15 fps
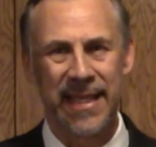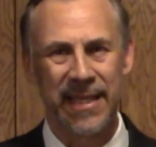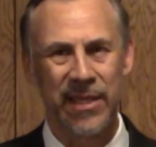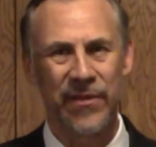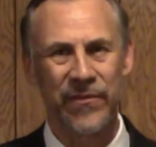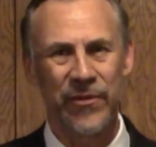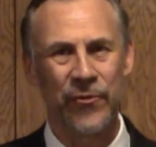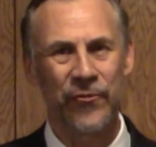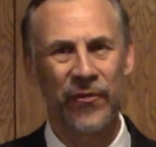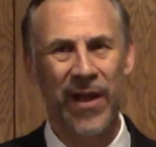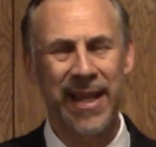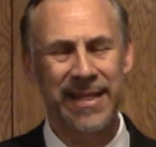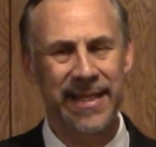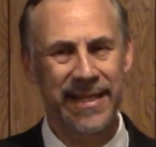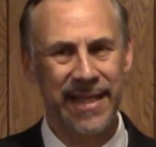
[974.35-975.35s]
If you
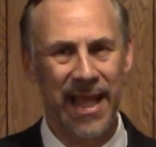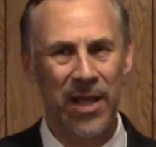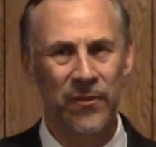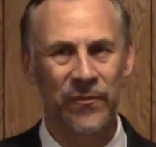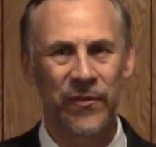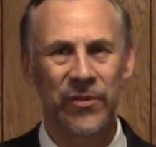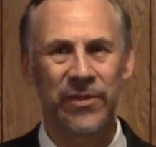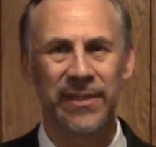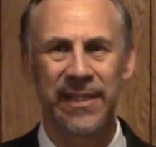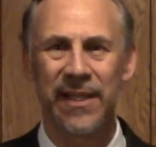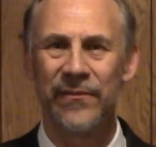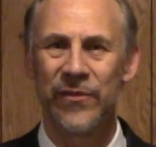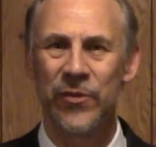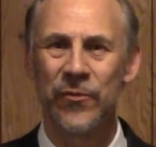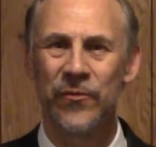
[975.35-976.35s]
find it helpful,
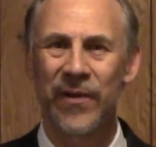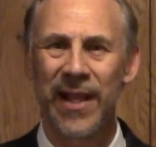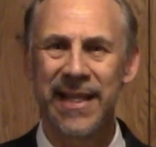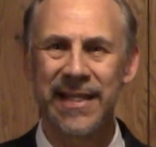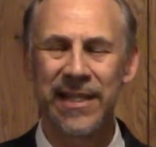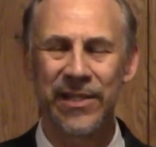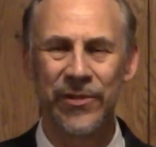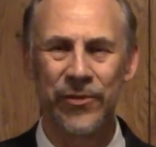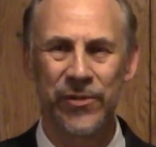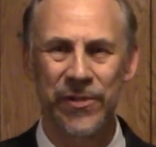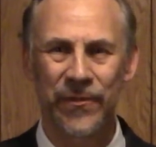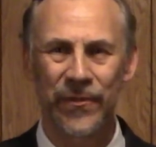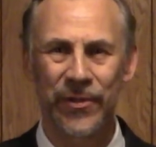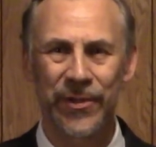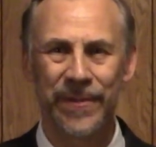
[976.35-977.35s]
if you find it
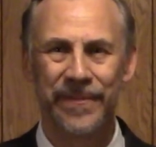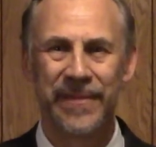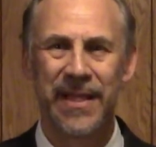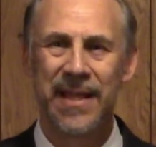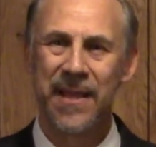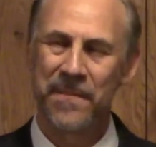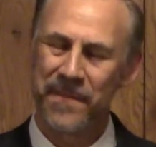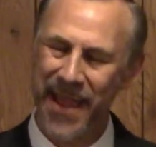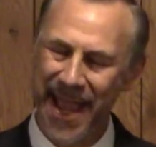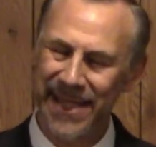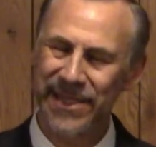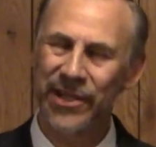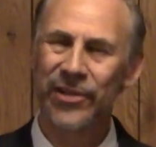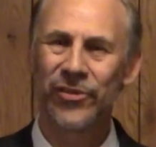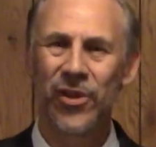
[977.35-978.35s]
useful,
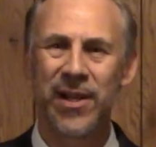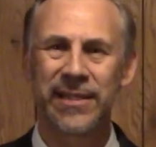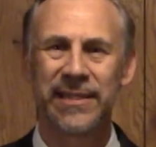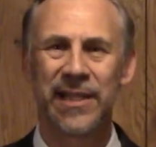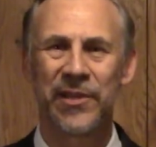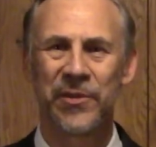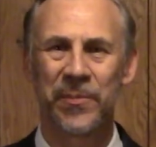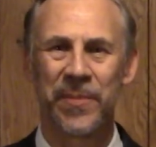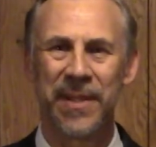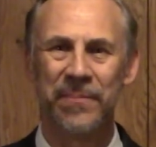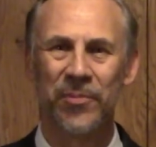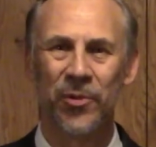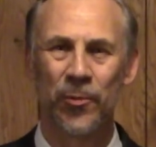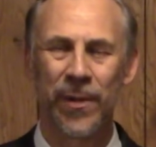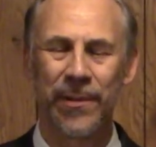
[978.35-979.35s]
pass it along to other people.